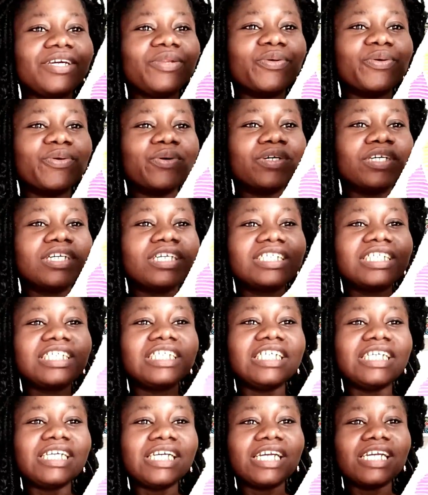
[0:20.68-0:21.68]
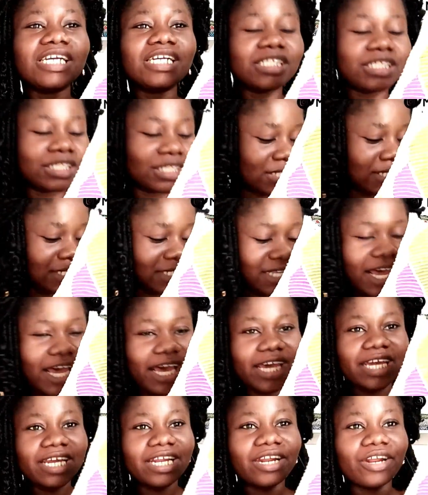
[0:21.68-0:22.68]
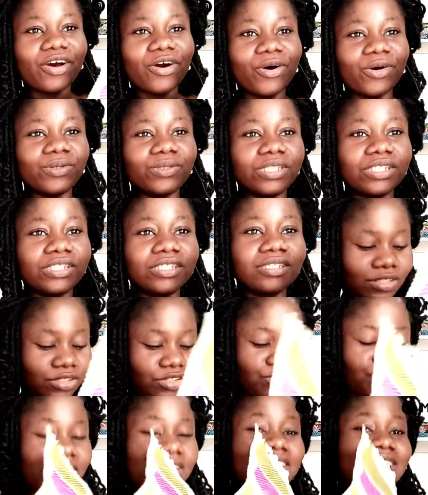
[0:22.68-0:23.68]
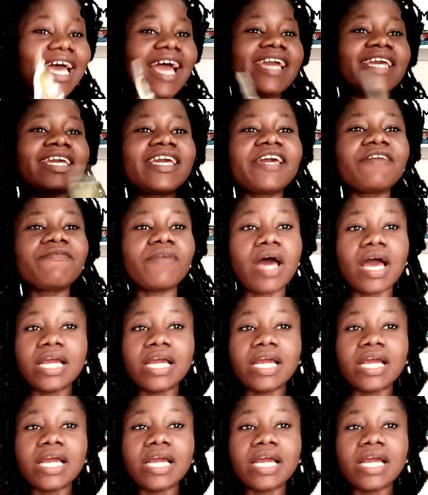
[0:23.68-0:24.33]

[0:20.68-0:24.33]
you know the the design on the dress i gave